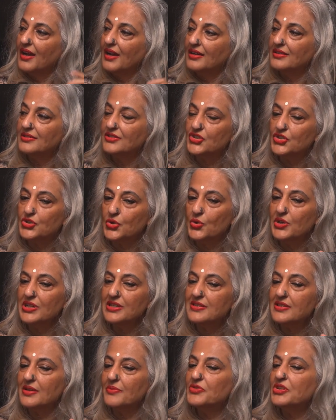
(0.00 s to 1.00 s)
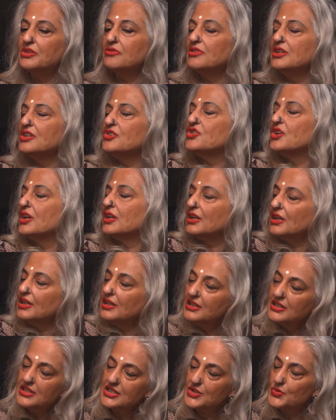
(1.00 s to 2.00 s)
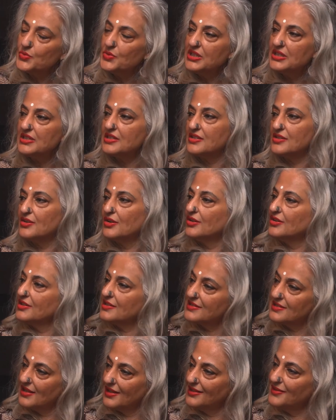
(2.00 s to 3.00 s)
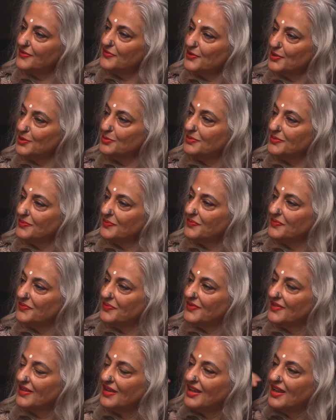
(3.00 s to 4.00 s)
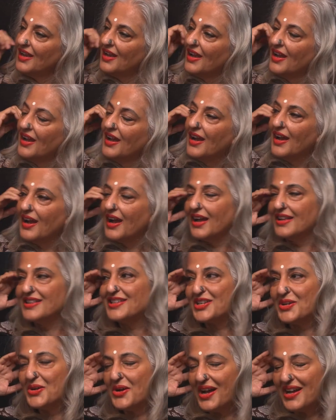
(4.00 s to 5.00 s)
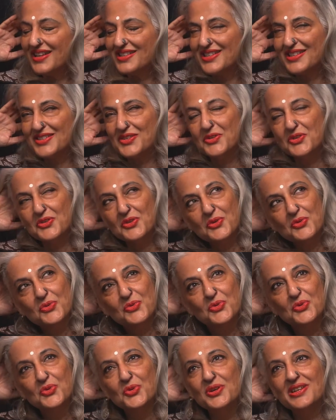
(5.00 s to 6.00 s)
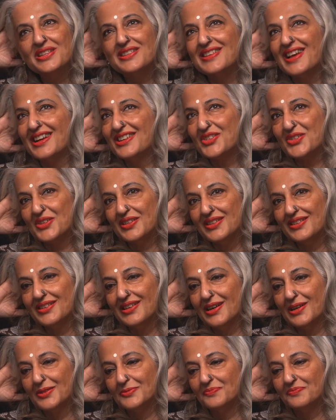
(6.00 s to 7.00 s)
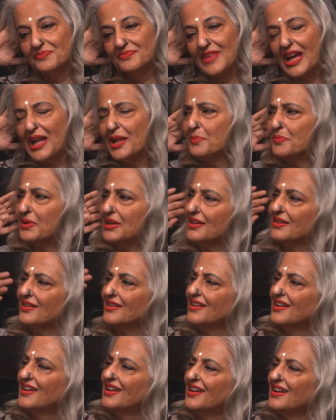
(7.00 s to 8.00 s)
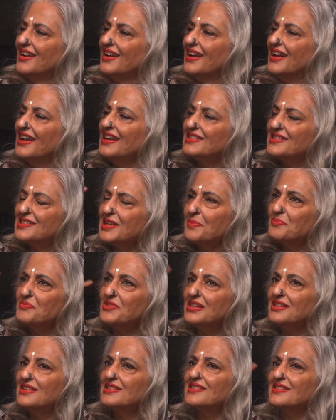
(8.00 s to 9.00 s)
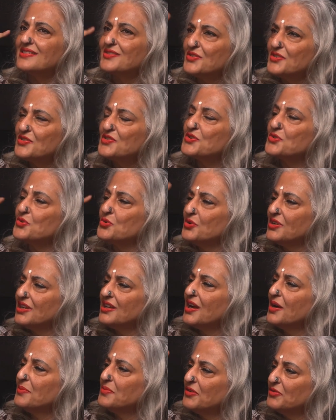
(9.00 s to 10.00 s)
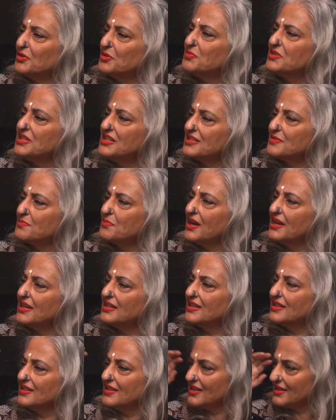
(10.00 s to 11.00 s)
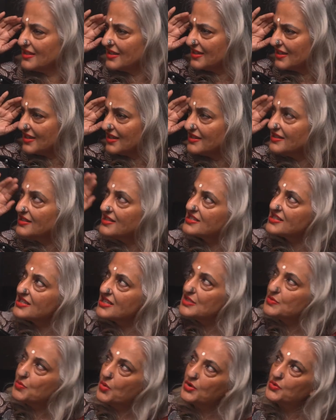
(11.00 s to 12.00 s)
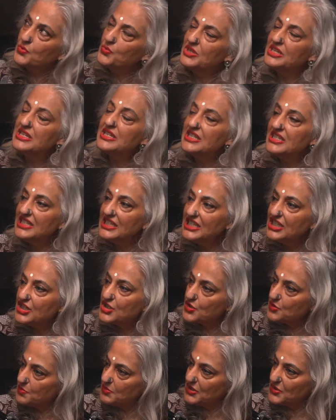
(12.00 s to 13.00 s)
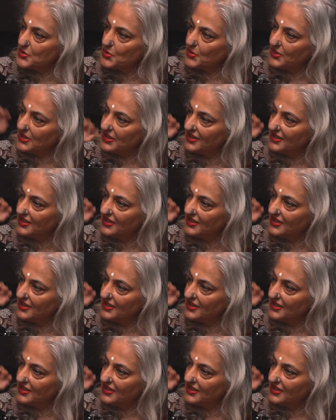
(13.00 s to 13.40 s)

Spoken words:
Showing something really gentle and sweet is not going to sell the film. And so I just don't know who it's actually helping, except that it's sort of screwing up everybody's mind and they're thinking, this is what we need to be doing.